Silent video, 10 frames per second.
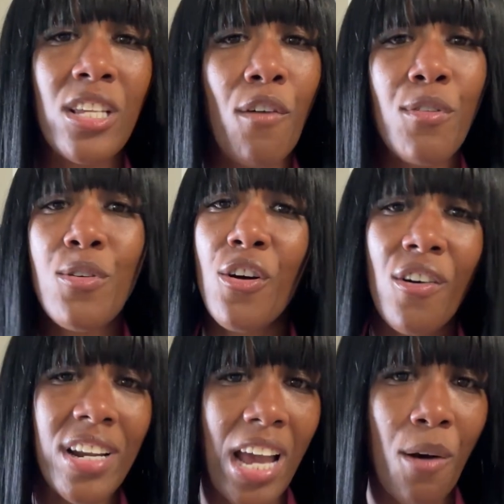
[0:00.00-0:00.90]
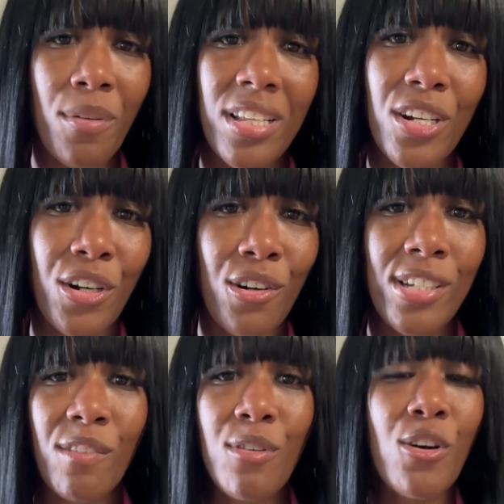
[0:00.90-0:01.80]
So if you're going out with the
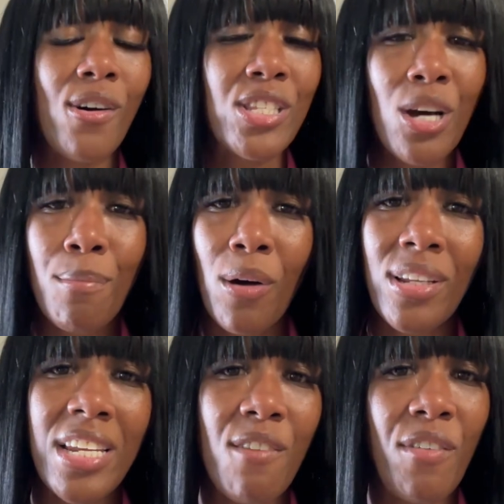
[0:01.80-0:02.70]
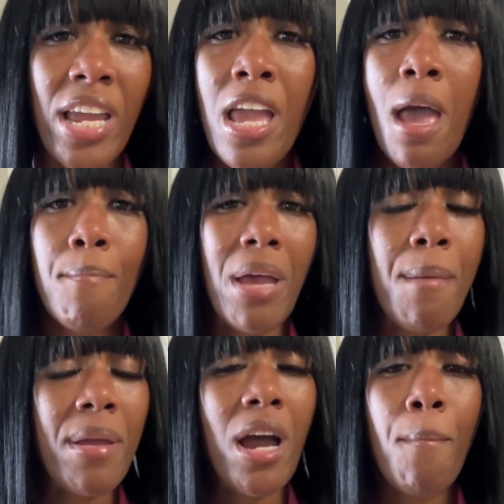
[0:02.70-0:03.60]
girls, if you're going to a bowling event,
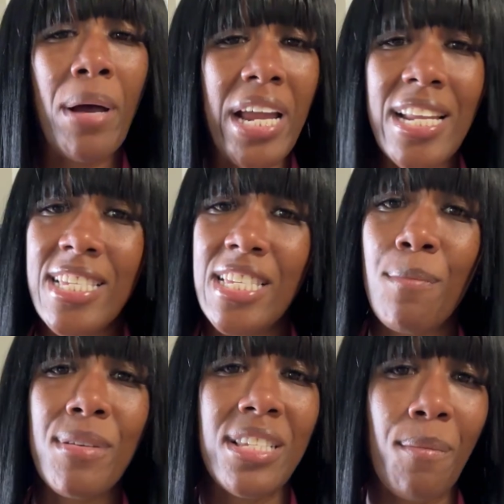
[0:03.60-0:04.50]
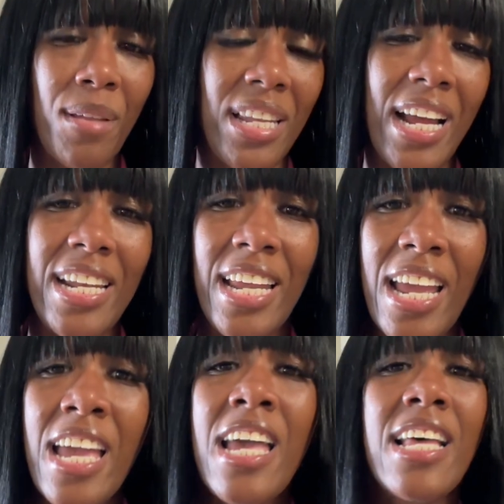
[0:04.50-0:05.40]
maybe a paint and sip or something like that,